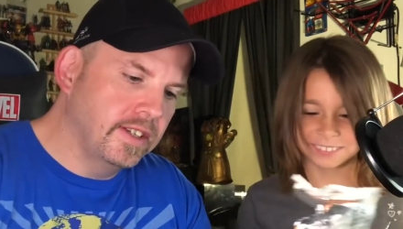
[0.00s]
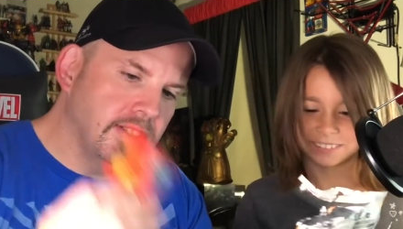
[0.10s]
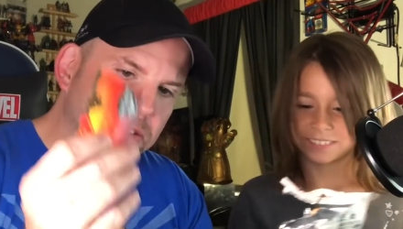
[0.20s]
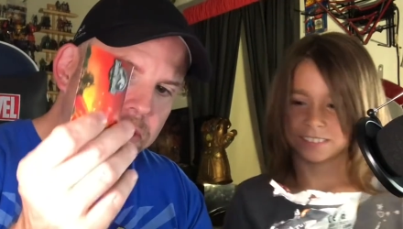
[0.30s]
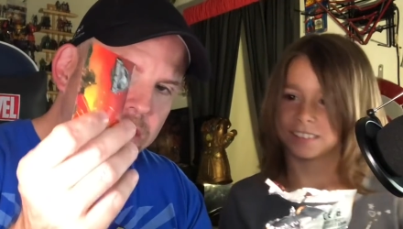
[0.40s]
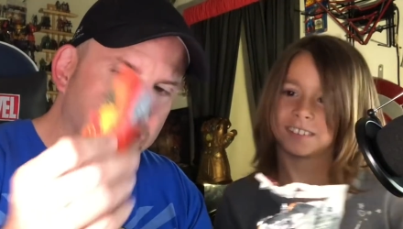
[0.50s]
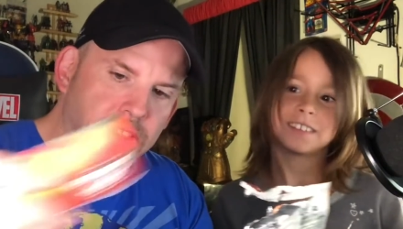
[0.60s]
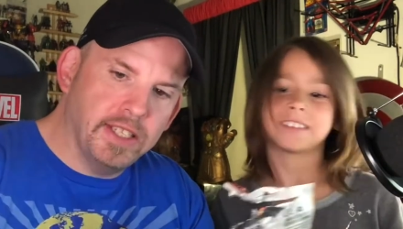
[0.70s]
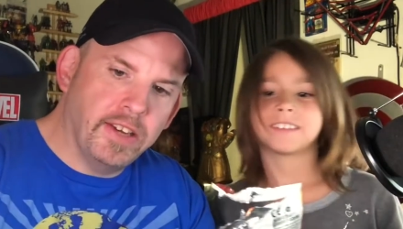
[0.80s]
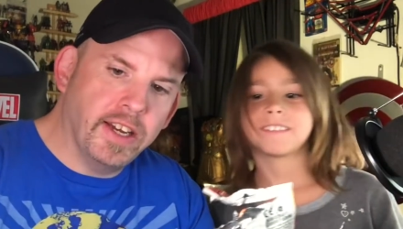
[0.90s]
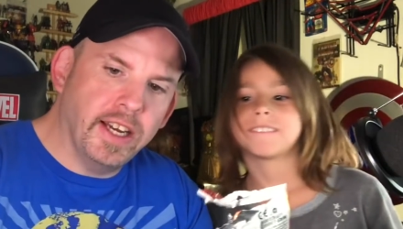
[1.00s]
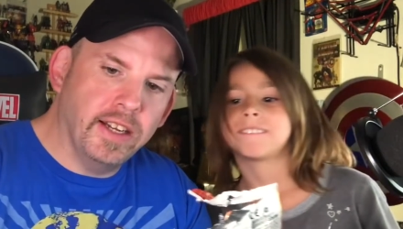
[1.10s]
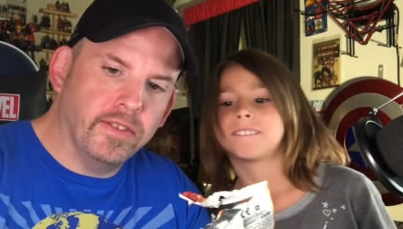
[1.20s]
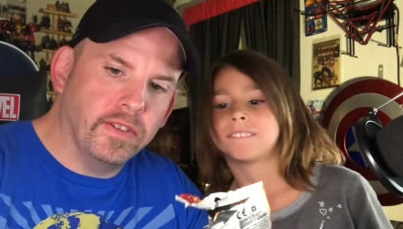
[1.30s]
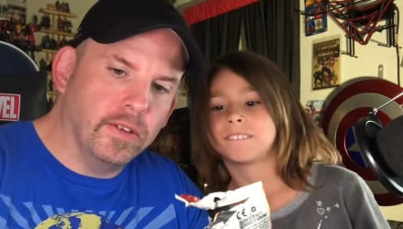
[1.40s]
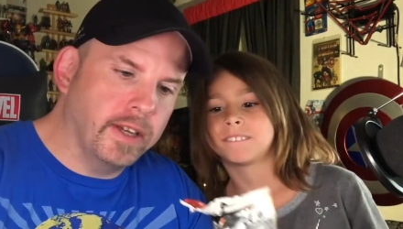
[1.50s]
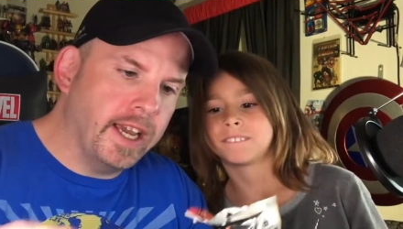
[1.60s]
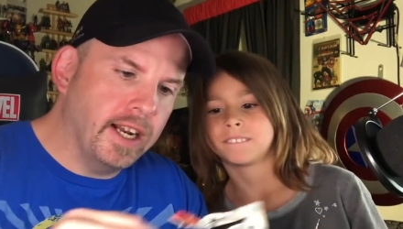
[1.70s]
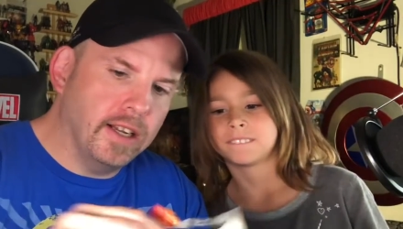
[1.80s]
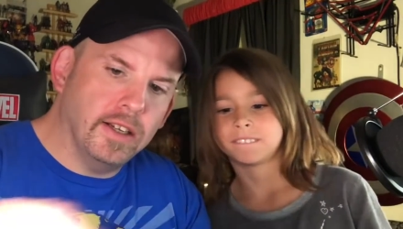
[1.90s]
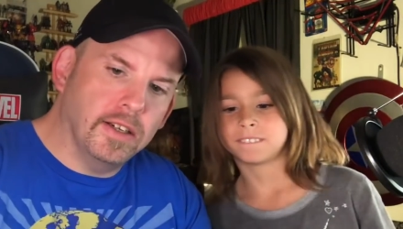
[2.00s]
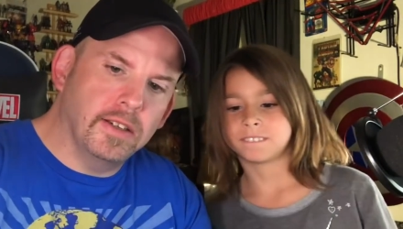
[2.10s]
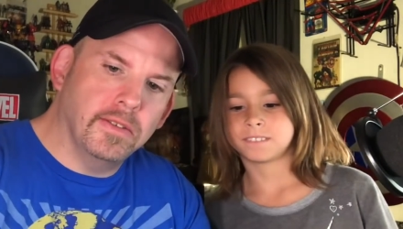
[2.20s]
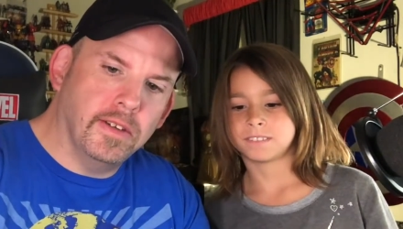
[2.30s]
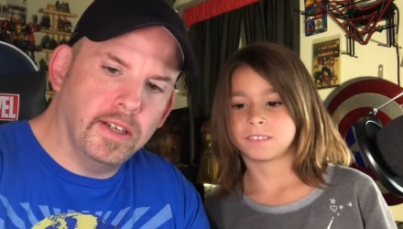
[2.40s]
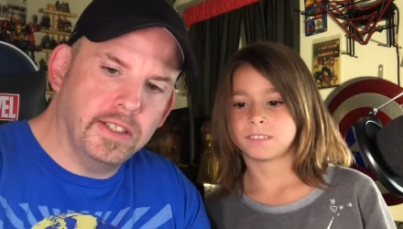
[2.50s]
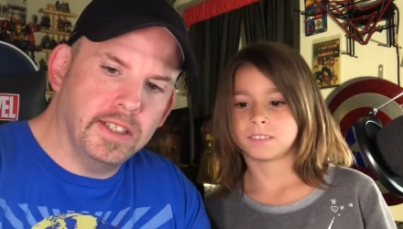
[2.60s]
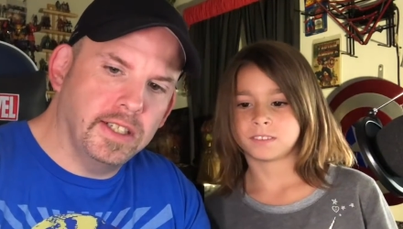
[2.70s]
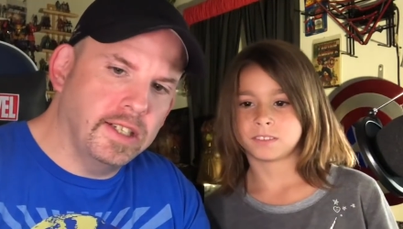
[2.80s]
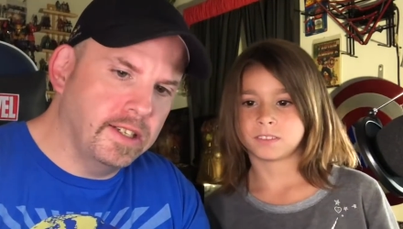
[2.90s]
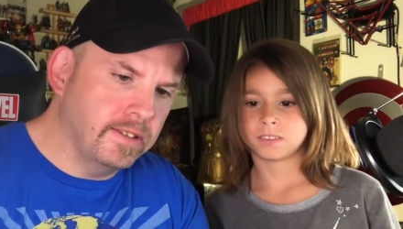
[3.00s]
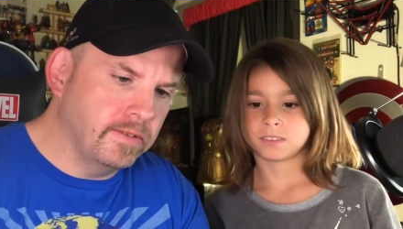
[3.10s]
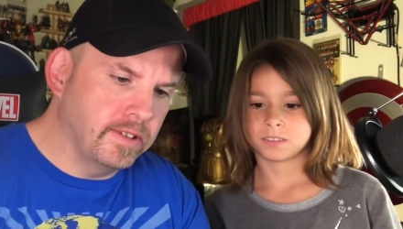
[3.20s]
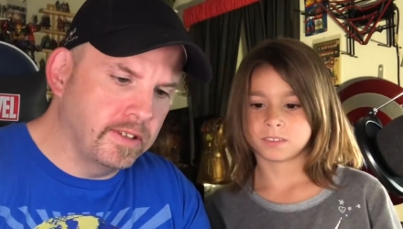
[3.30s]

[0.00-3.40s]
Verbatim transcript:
Speaker 1: So we get the same kind of little catalog. Actually, I didn't